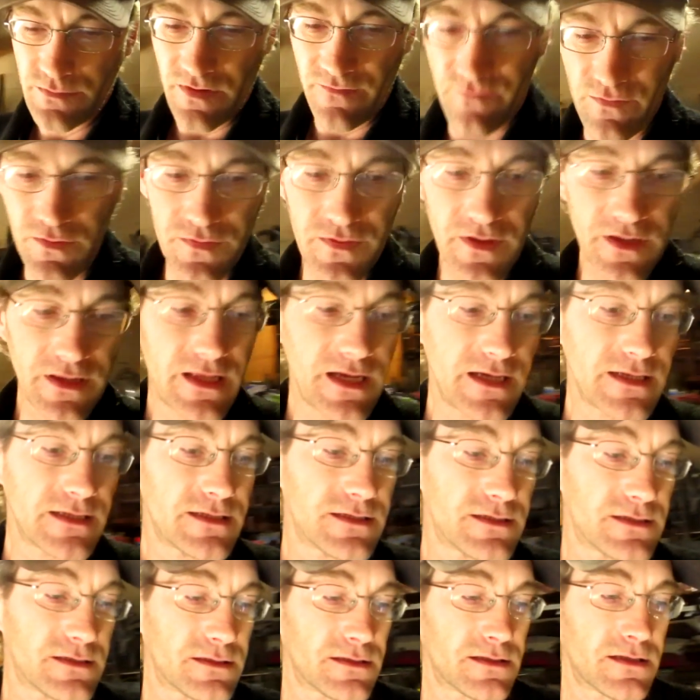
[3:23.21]
if you think
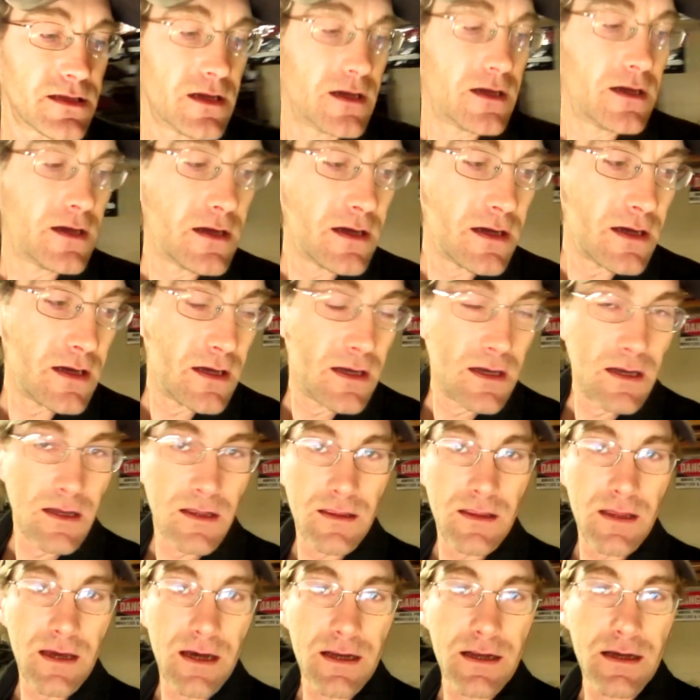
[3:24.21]

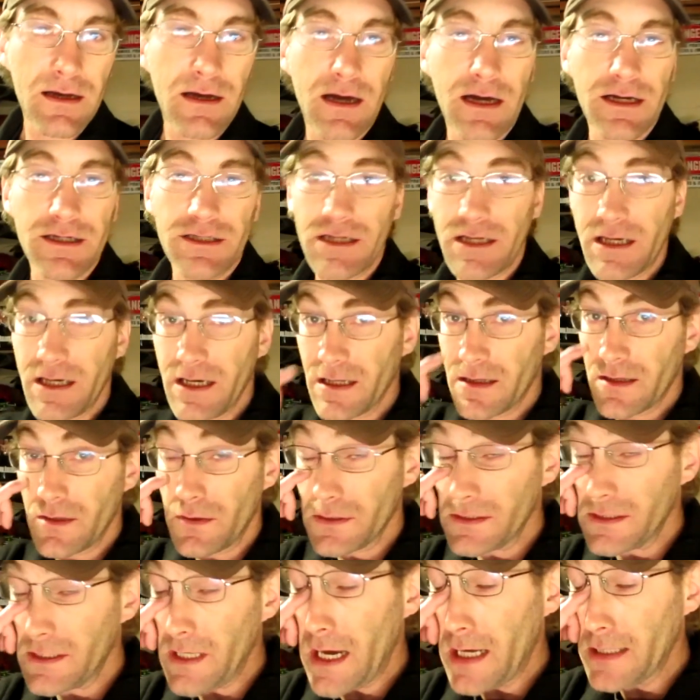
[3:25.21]
that I should cut
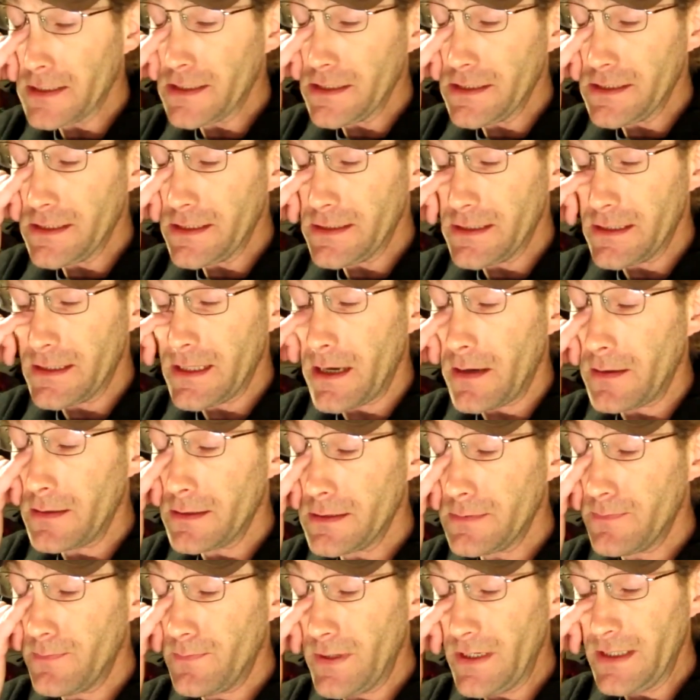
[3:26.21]
those notches into
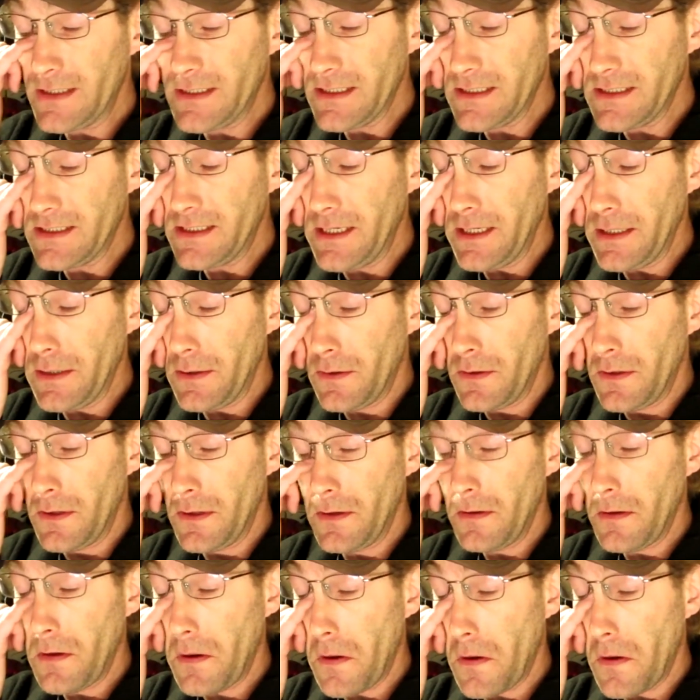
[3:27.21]
that piece of steel